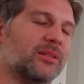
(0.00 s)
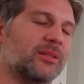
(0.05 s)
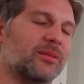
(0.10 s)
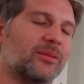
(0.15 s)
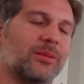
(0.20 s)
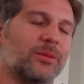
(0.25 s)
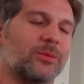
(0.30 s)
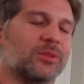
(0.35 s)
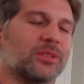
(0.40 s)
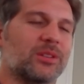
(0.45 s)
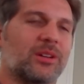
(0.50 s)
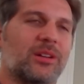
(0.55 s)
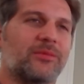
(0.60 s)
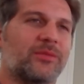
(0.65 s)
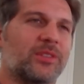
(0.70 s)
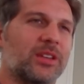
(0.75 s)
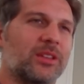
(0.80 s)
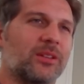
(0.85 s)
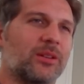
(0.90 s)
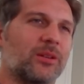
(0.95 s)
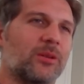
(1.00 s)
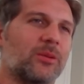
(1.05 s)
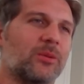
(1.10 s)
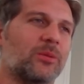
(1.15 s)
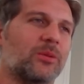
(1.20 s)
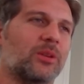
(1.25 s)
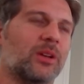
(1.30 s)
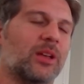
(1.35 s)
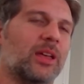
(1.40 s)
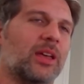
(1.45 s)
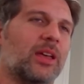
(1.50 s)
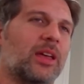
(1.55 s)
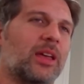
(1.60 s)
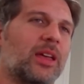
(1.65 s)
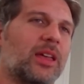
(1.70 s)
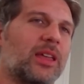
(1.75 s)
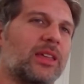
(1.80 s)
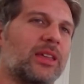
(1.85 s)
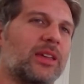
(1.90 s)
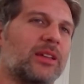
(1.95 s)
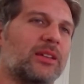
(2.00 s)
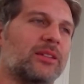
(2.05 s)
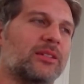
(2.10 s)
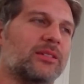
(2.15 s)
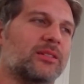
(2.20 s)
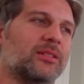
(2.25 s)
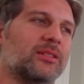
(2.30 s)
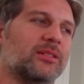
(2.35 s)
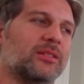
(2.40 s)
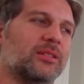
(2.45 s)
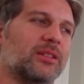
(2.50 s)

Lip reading: it was on video and